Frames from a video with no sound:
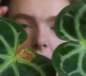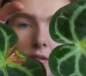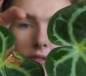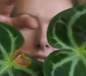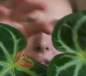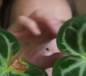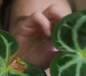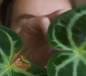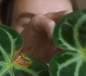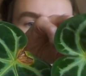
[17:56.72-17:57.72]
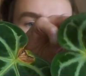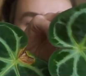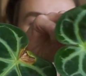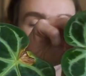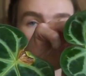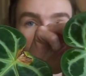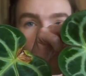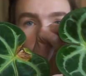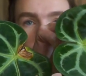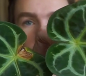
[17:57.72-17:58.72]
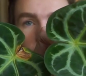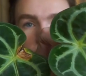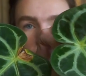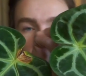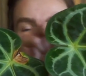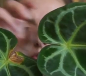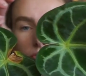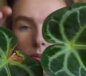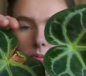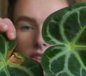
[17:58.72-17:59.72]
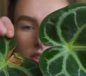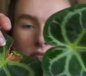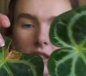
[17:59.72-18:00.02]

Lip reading: I think this is just the damage from also the trips